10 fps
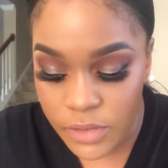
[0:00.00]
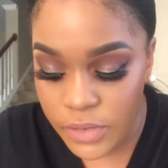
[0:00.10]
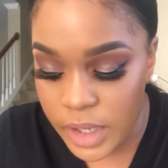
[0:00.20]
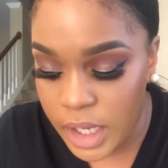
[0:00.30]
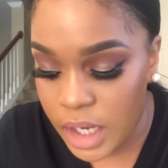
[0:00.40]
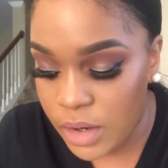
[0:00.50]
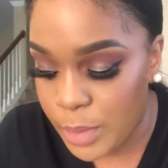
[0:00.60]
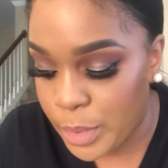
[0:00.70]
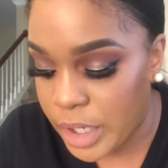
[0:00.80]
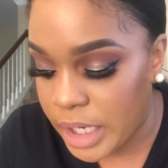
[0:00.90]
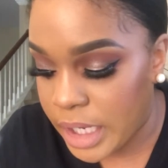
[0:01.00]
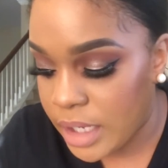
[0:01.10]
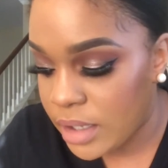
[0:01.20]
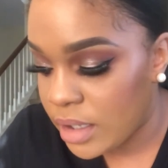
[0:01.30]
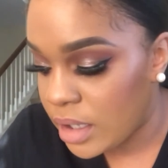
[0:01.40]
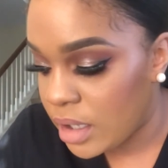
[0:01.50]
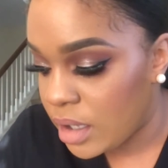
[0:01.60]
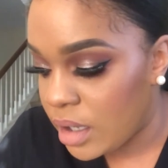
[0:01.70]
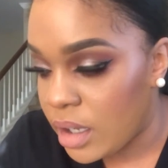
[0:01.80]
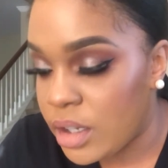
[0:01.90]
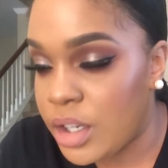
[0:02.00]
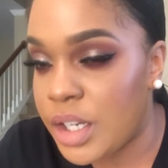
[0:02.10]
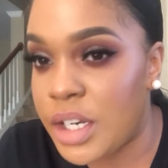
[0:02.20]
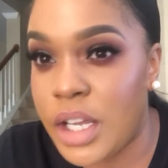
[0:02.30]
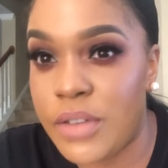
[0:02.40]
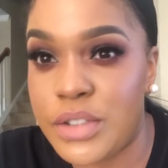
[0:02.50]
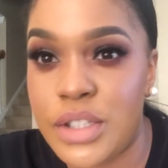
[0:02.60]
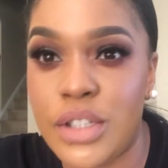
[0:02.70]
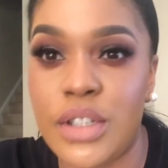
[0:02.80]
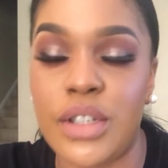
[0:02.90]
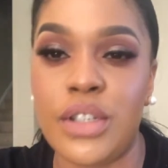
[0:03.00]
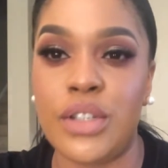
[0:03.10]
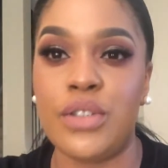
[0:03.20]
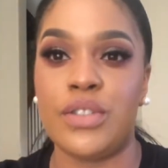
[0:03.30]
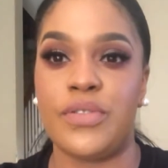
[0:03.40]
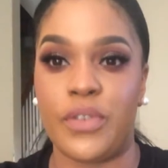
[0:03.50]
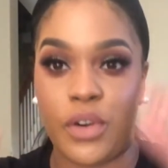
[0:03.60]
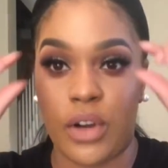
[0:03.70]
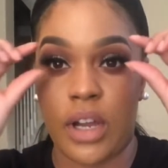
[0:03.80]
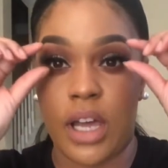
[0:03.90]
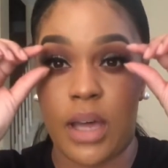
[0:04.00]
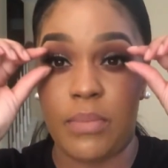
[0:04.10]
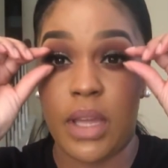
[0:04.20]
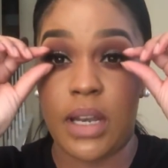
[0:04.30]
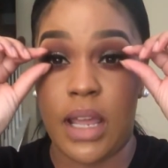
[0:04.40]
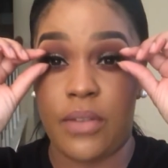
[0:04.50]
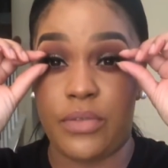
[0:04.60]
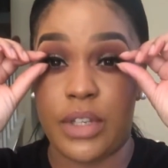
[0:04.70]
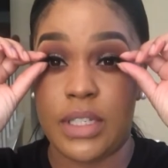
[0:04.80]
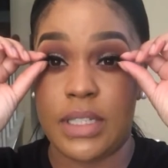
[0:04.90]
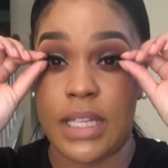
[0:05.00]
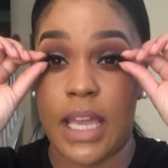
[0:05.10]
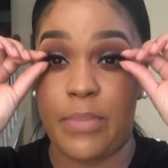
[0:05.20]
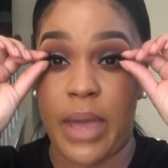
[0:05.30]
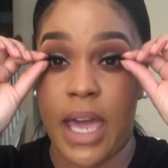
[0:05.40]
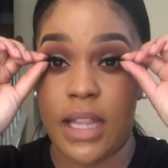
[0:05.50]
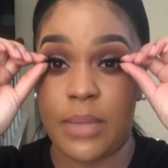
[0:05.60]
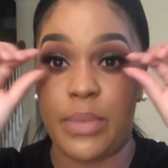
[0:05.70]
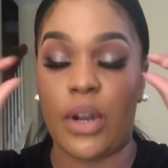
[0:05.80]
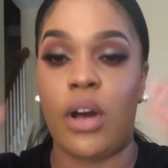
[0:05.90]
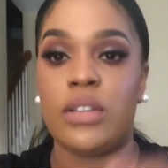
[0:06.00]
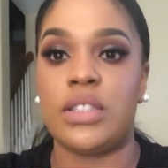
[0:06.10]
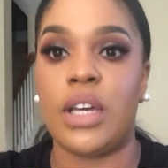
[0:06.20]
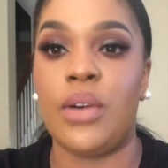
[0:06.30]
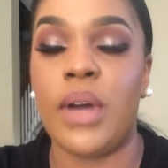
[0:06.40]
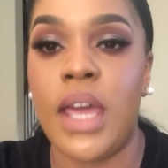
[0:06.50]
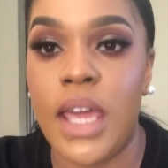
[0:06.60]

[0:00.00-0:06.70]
Very pretty. Good enough to use for an everyday palette, but also